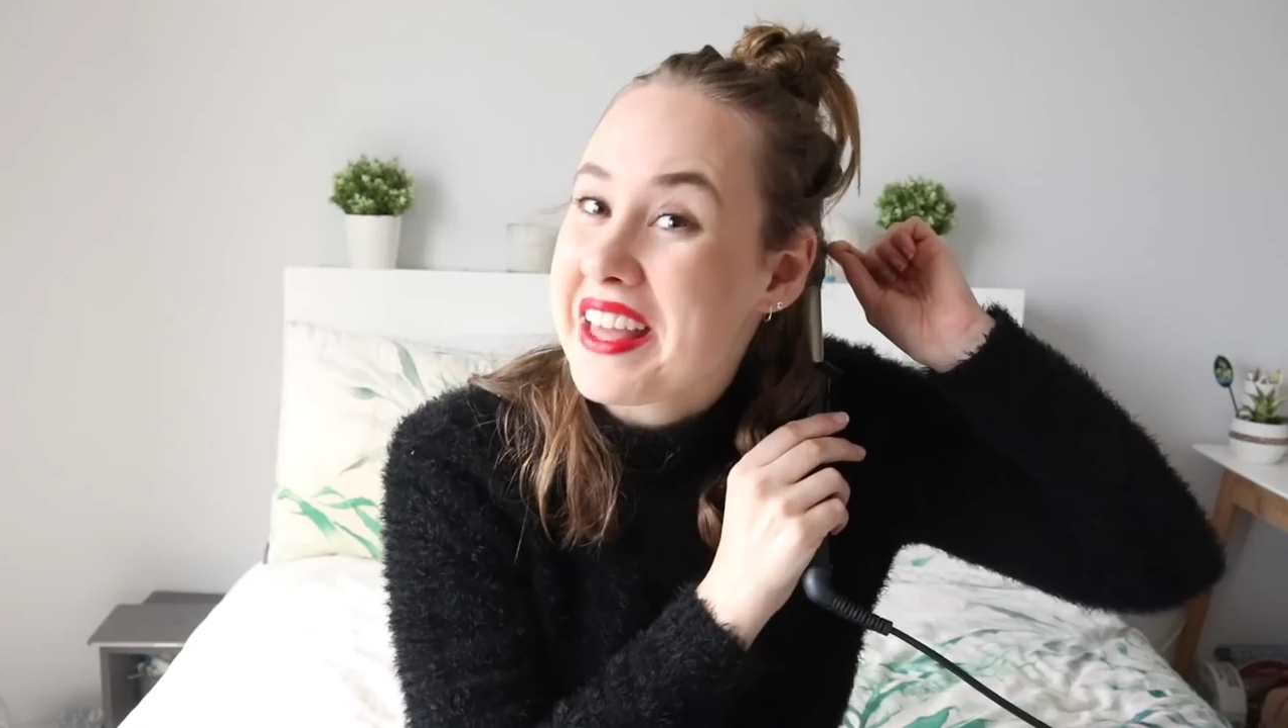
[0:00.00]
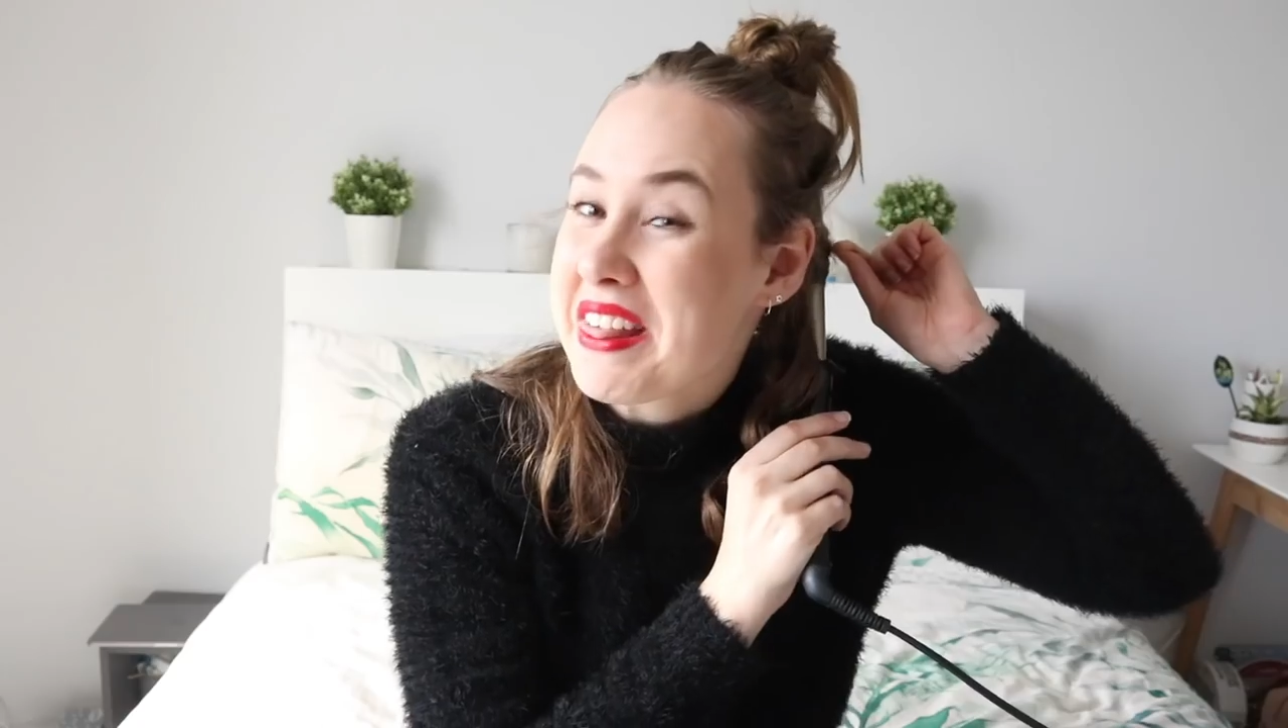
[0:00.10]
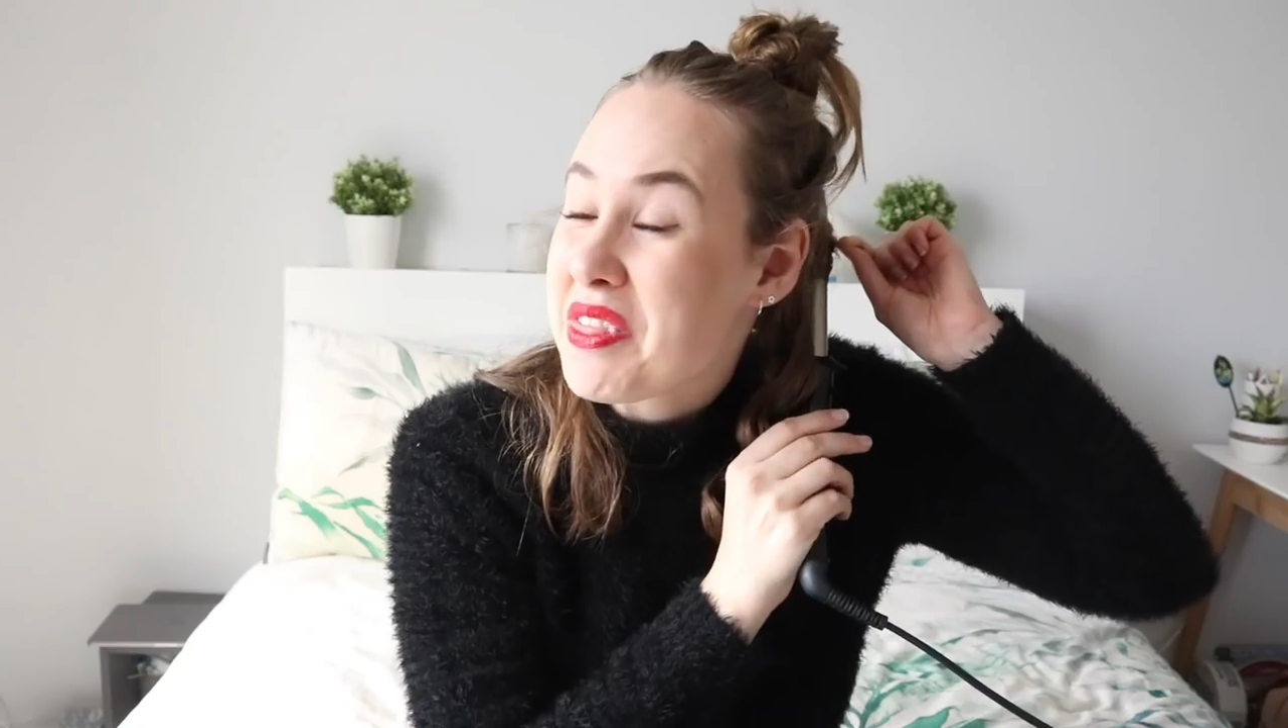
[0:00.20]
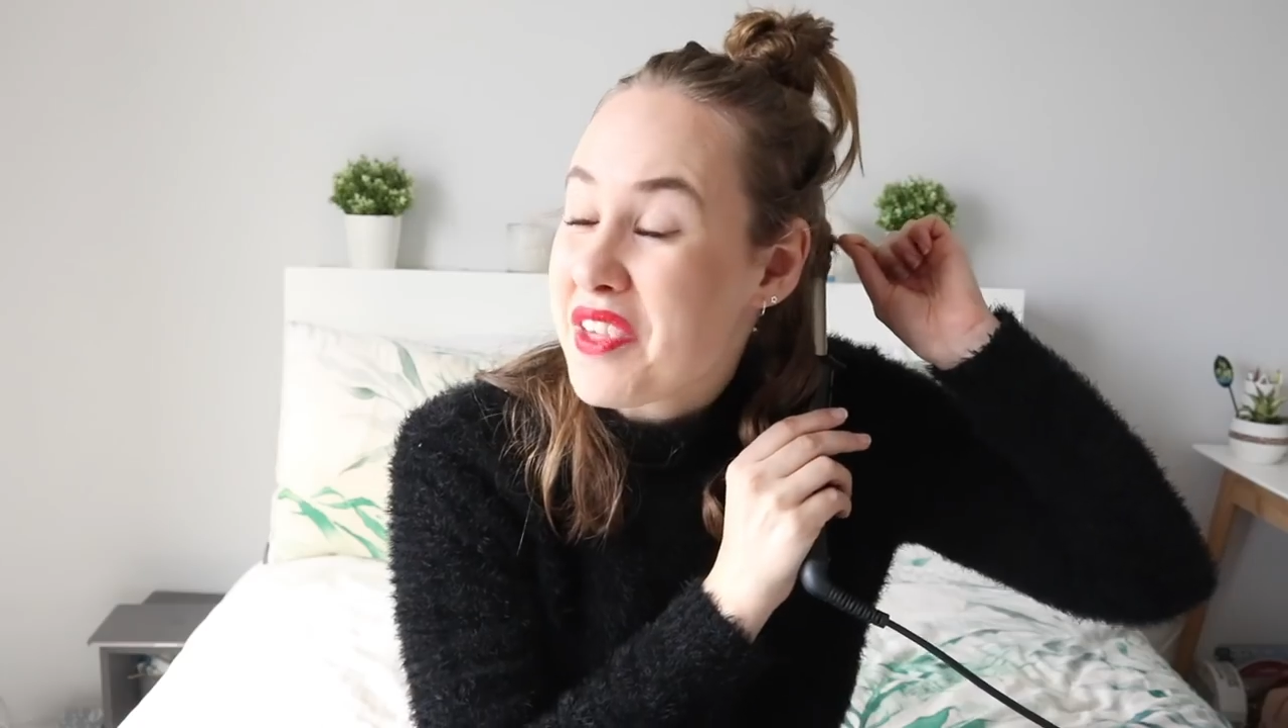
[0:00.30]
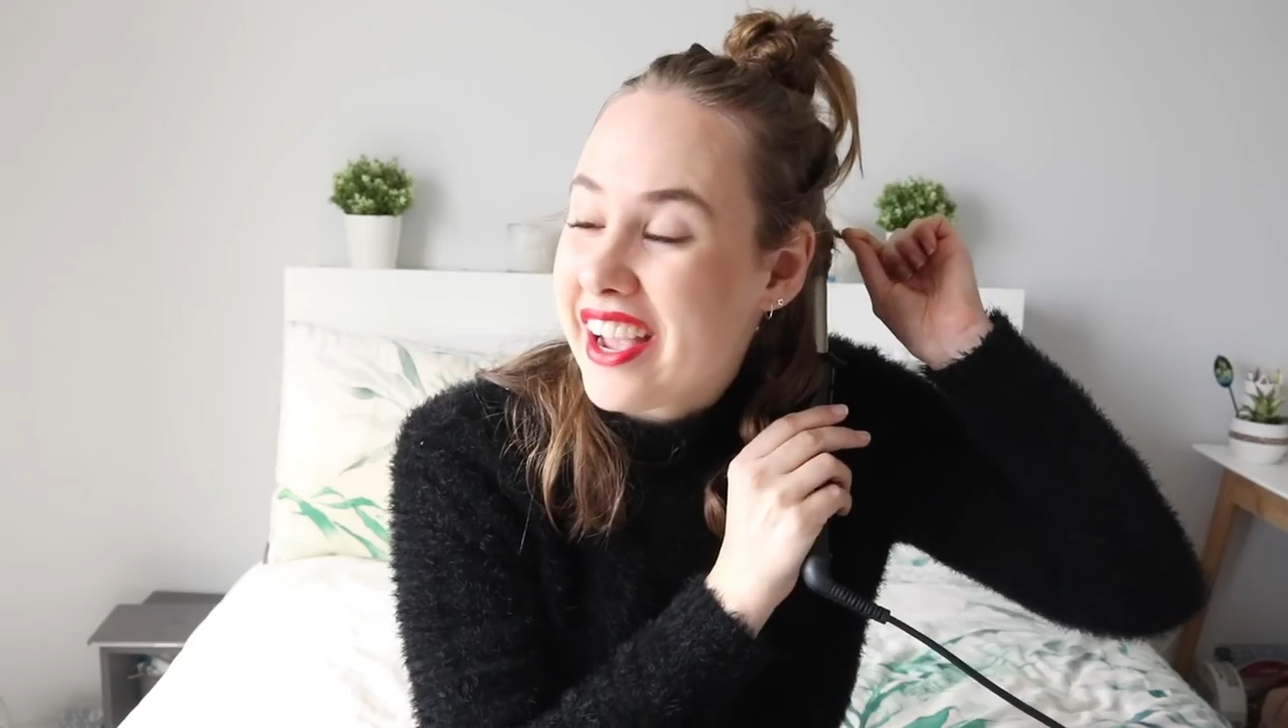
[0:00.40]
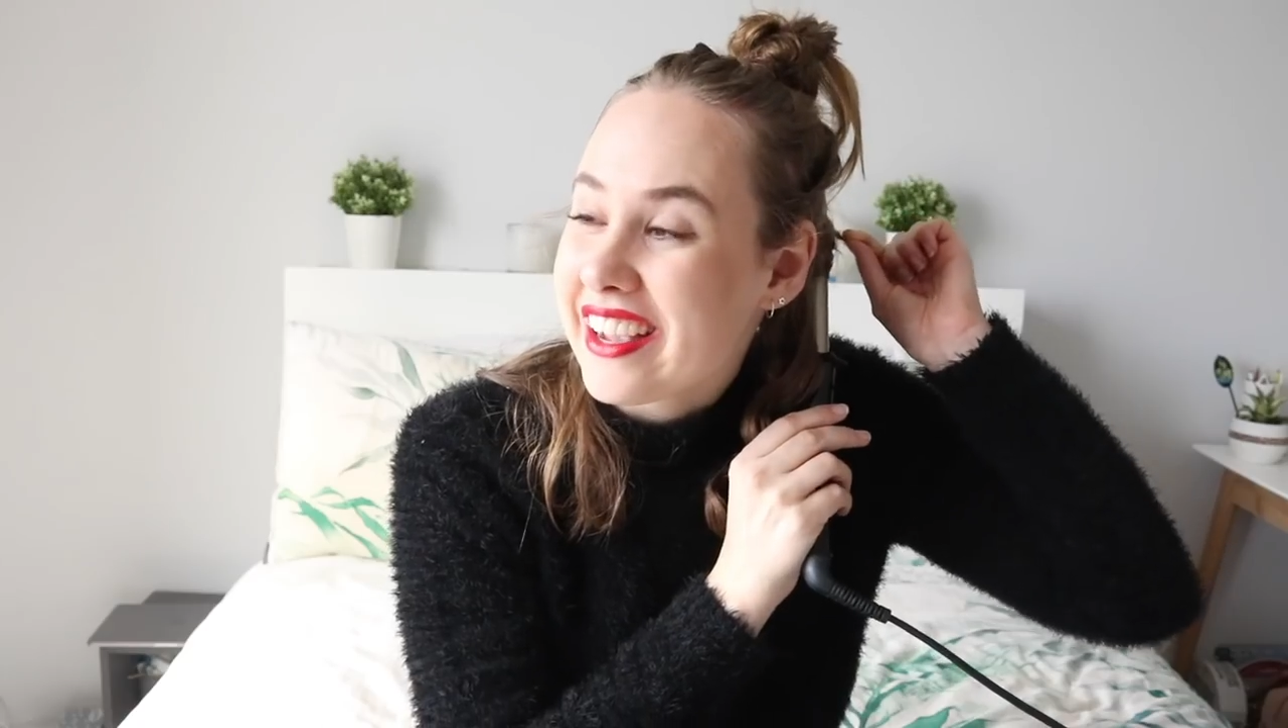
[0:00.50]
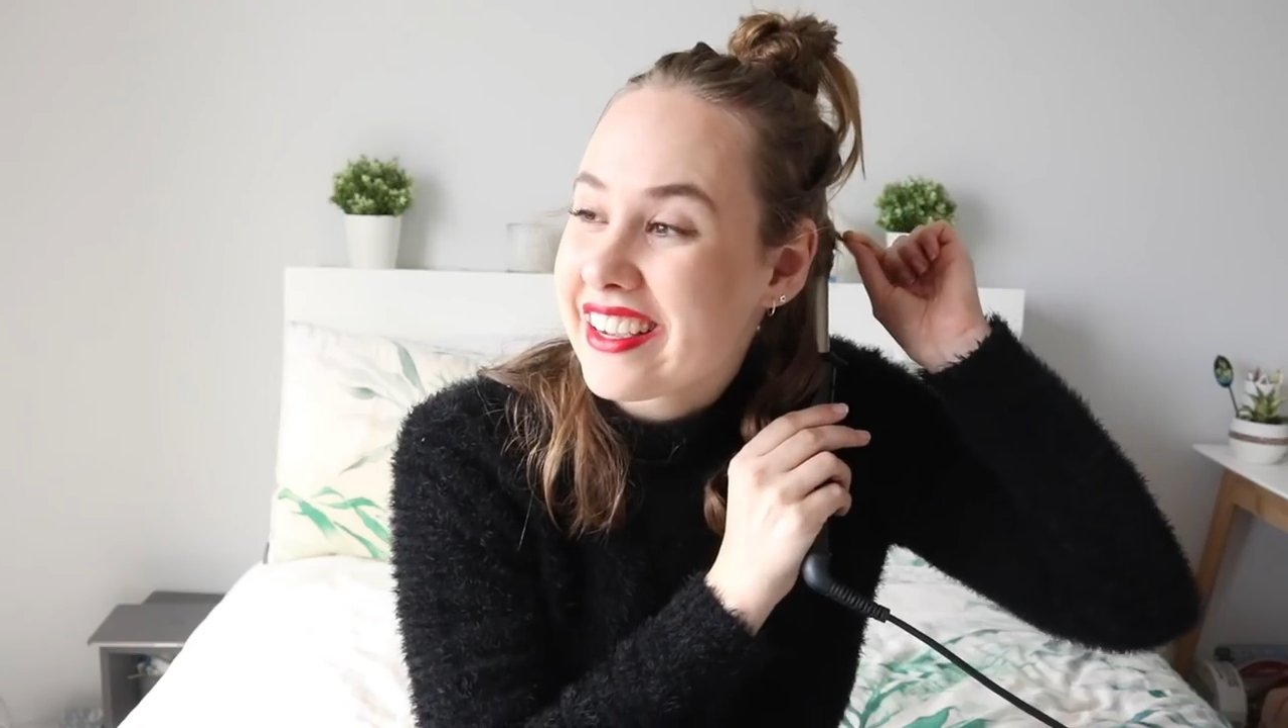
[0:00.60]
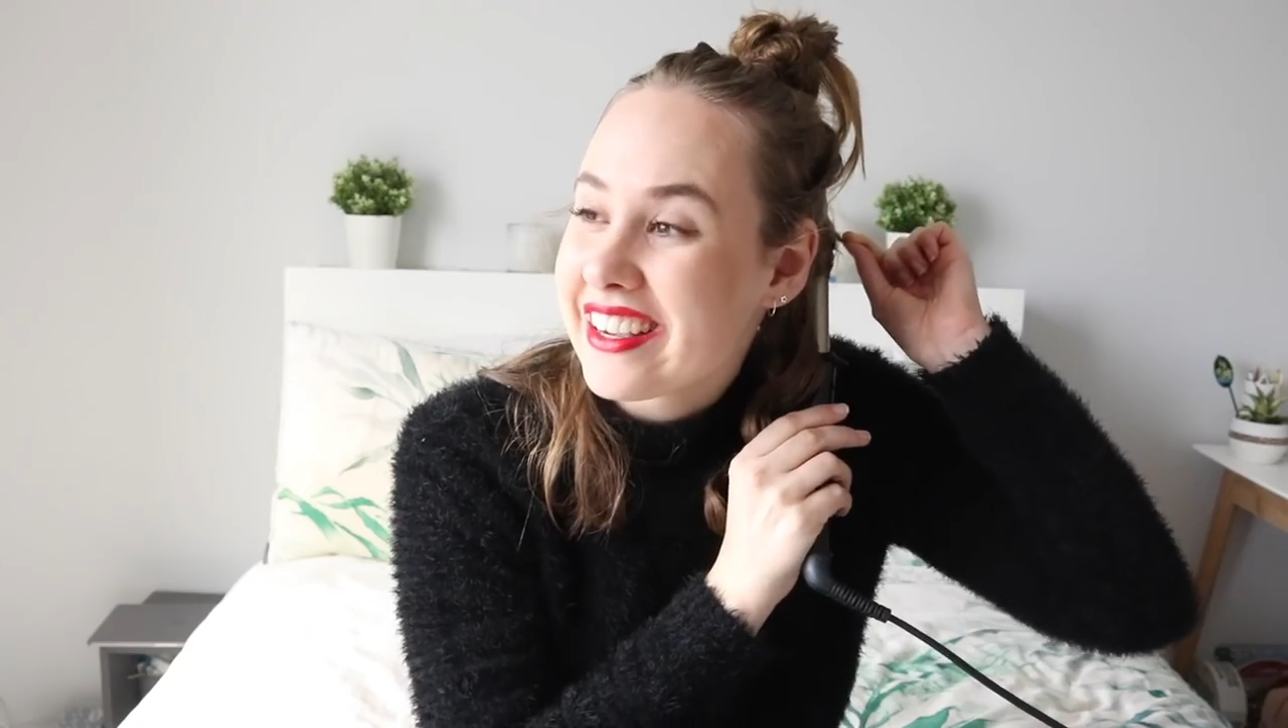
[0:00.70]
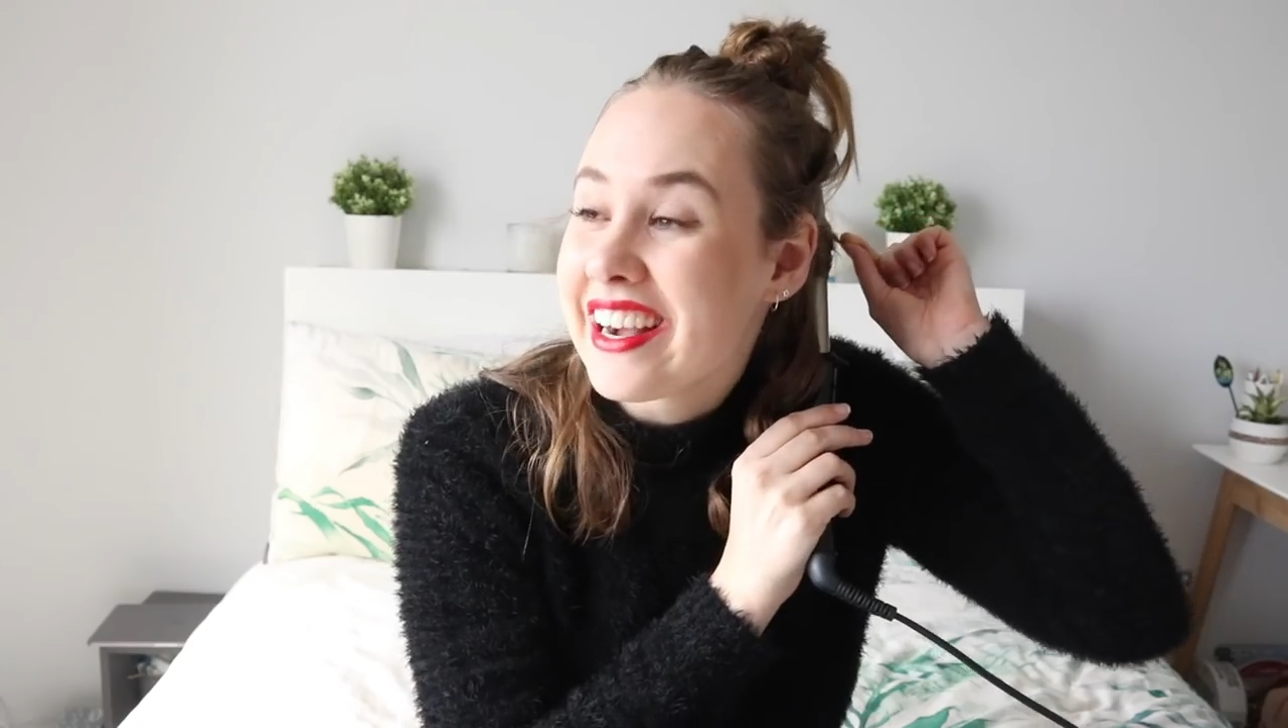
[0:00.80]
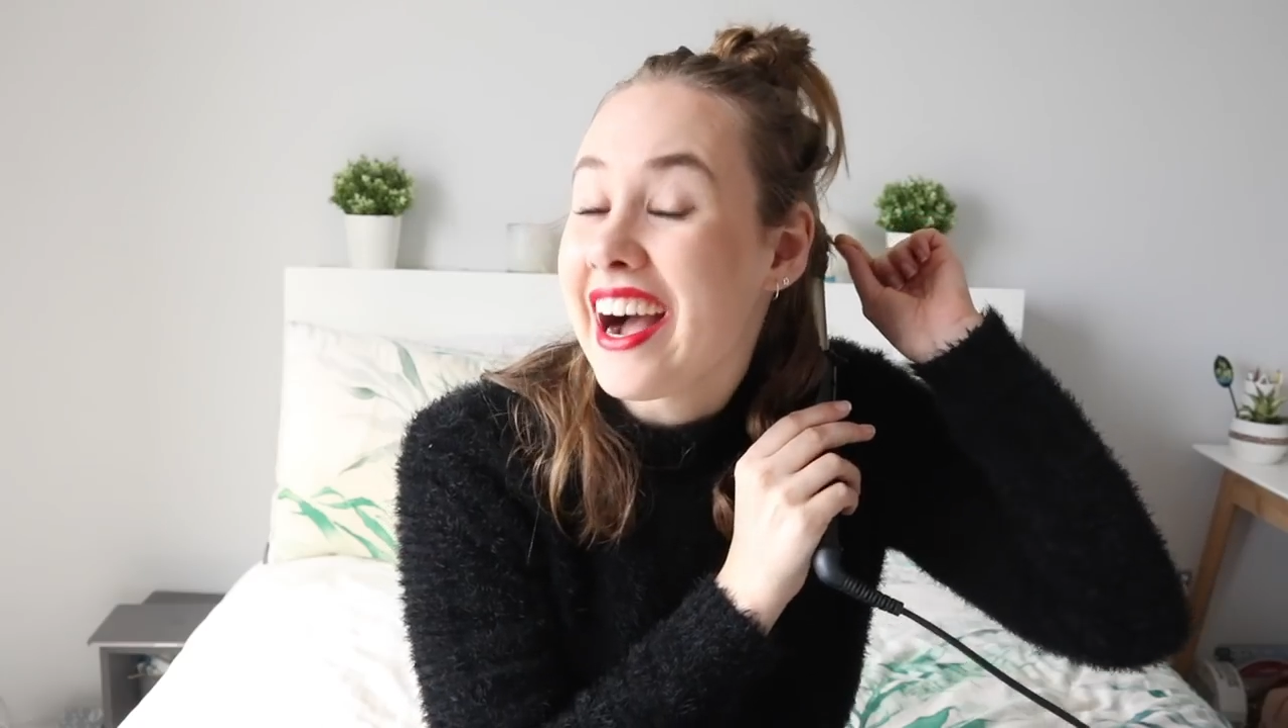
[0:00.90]
I
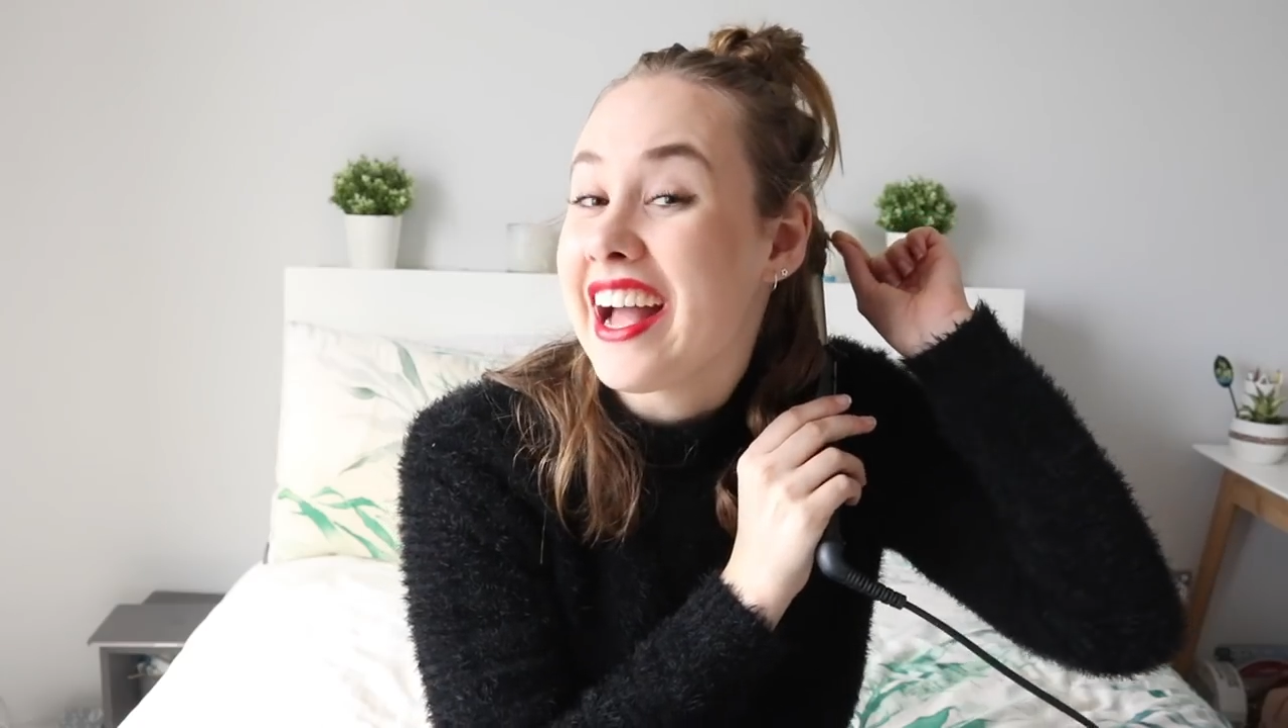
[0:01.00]
think